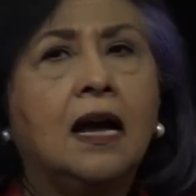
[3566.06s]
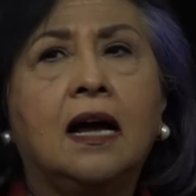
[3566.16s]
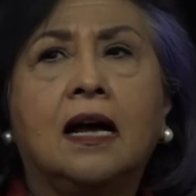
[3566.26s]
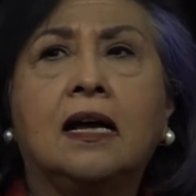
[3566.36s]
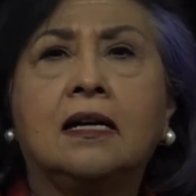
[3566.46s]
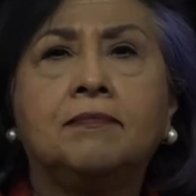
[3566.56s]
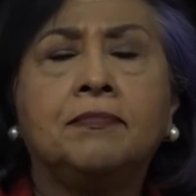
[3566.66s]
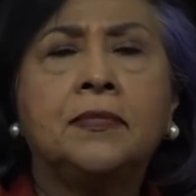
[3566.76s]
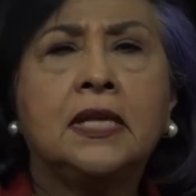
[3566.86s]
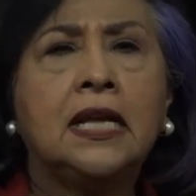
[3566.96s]
Um,
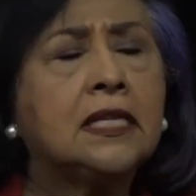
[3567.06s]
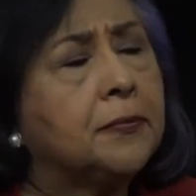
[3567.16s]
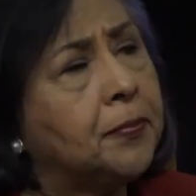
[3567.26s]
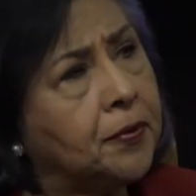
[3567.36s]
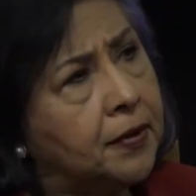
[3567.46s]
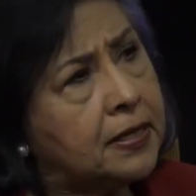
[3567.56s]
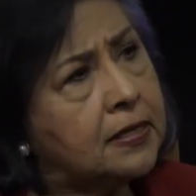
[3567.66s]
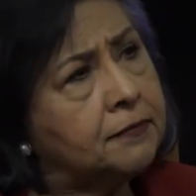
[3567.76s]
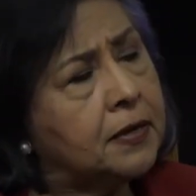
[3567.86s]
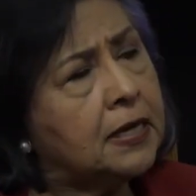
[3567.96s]
it's a
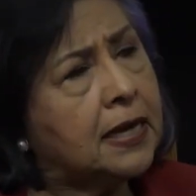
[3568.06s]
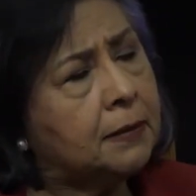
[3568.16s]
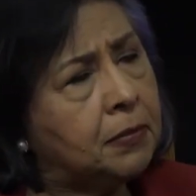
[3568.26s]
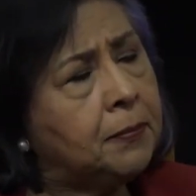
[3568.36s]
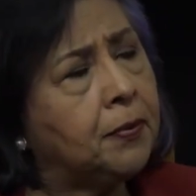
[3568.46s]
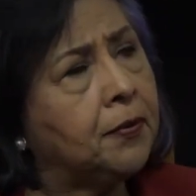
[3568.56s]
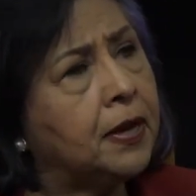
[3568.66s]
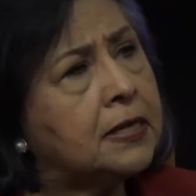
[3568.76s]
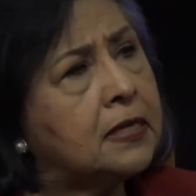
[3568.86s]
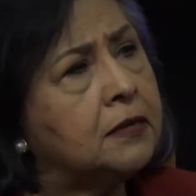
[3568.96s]
progressive, it can be
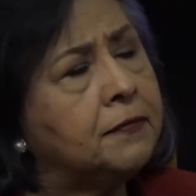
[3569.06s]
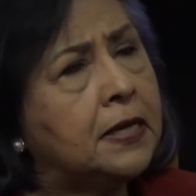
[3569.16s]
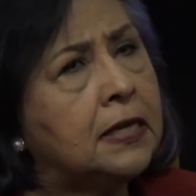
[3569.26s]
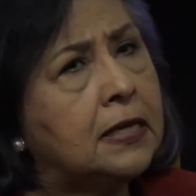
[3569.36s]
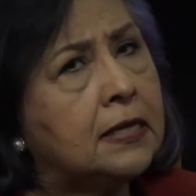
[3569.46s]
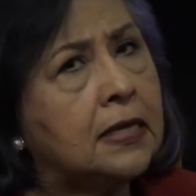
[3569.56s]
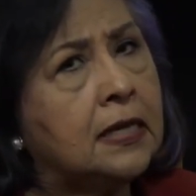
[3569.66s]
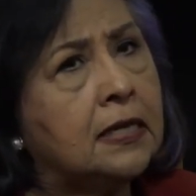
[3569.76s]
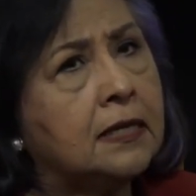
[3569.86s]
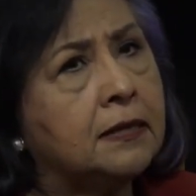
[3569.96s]
progressive, it is,
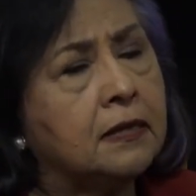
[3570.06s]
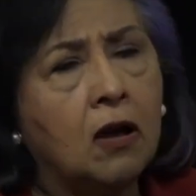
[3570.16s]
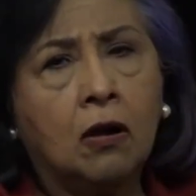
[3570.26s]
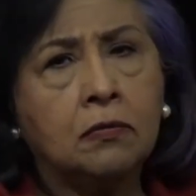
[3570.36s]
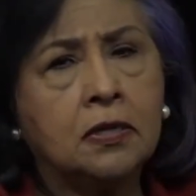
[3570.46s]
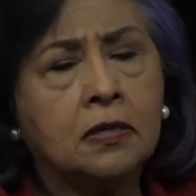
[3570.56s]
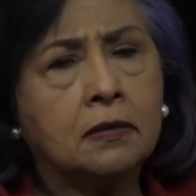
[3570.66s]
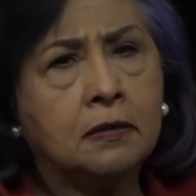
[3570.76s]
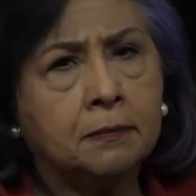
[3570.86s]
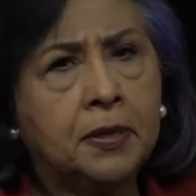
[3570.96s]
has always
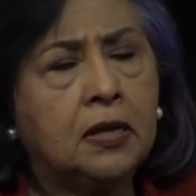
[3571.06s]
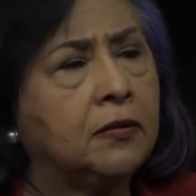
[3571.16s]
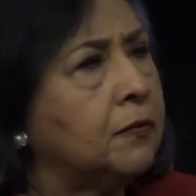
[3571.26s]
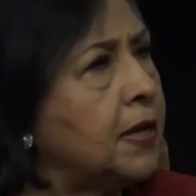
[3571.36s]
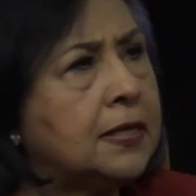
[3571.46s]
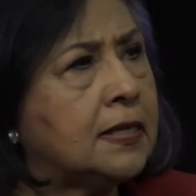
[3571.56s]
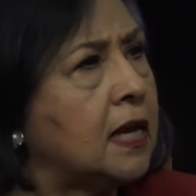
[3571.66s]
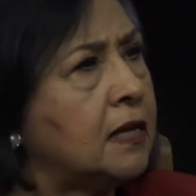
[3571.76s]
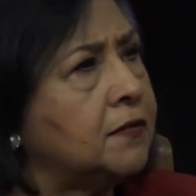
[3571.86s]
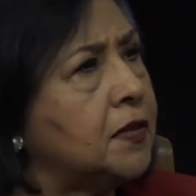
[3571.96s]
been on the right
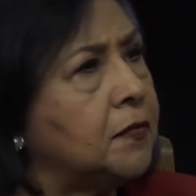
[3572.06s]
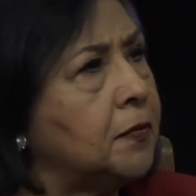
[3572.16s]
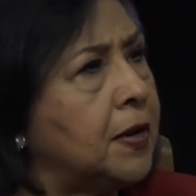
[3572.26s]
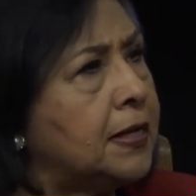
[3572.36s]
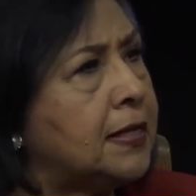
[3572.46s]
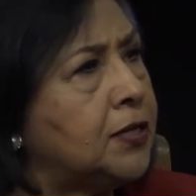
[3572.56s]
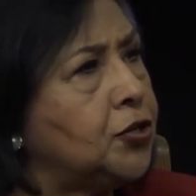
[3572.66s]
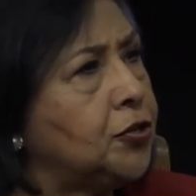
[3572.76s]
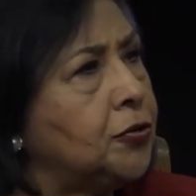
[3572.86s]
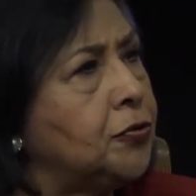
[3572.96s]
side of civil rights
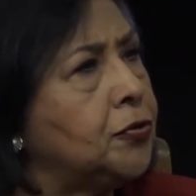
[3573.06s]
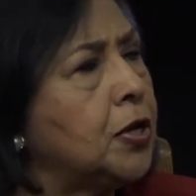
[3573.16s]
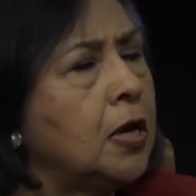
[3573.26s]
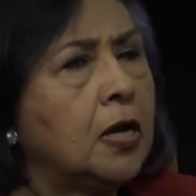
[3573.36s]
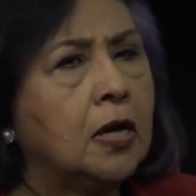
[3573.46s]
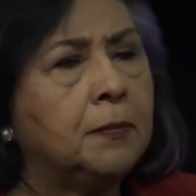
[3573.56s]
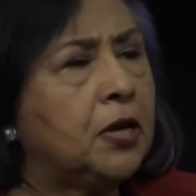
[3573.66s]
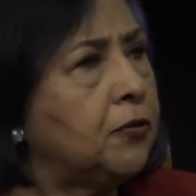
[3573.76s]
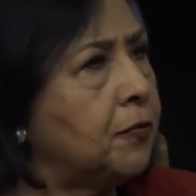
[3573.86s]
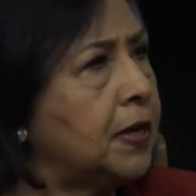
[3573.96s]
issues, been
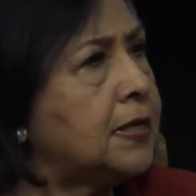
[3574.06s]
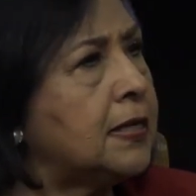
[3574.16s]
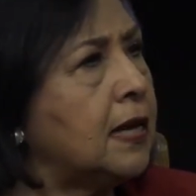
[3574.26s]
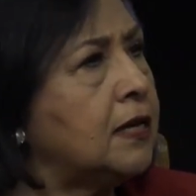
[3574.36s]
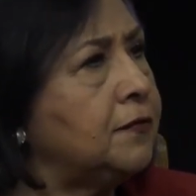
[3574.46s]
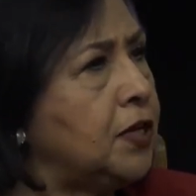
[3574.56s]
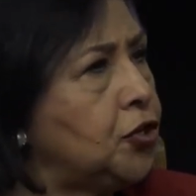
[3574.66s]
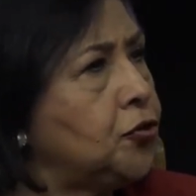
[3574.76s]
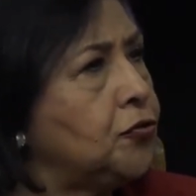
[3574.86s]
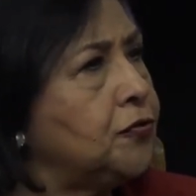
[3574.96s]
on the right side of the
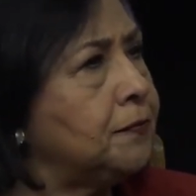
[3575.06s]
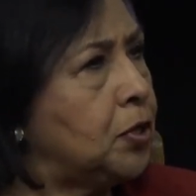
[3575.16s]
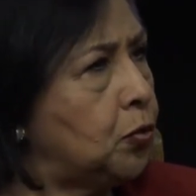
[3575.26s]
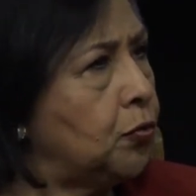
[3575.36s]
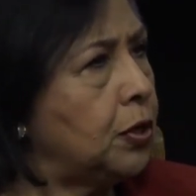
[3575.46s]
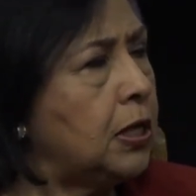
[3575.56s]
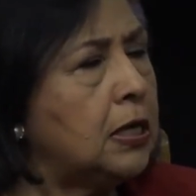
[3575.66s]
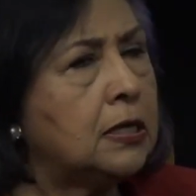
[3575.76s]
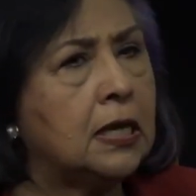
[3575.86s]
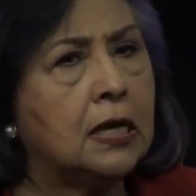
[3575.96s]
issues of
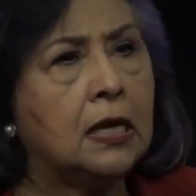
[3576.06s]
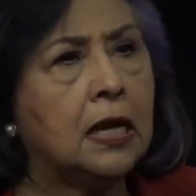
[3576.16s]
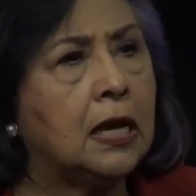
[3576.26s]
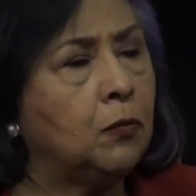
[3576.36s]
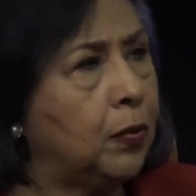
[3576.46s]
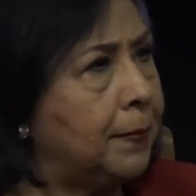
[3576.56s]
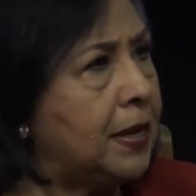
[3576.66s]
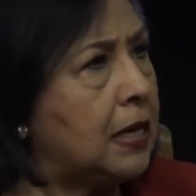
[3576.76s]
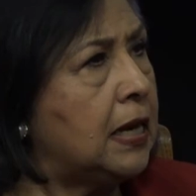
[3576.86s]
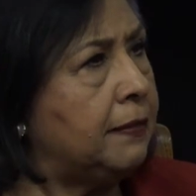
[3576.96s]
minorities and, and
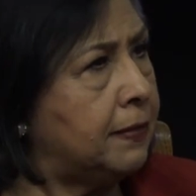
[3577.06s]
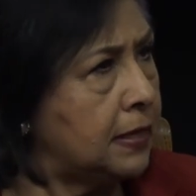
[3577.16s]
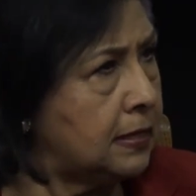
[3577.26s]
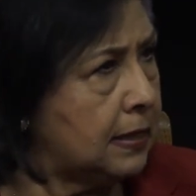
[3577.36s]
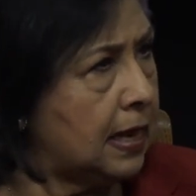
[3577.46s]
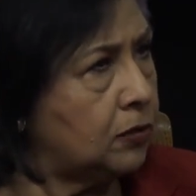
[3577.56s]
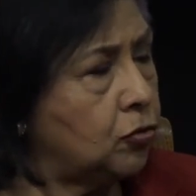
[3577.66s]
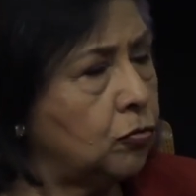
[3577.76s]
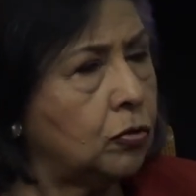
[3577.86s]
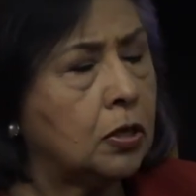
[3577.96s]
women and things of that
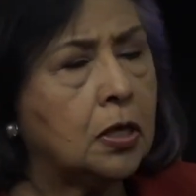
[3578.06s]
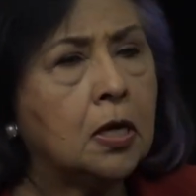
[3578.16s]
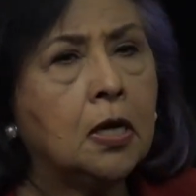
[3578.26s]
sort.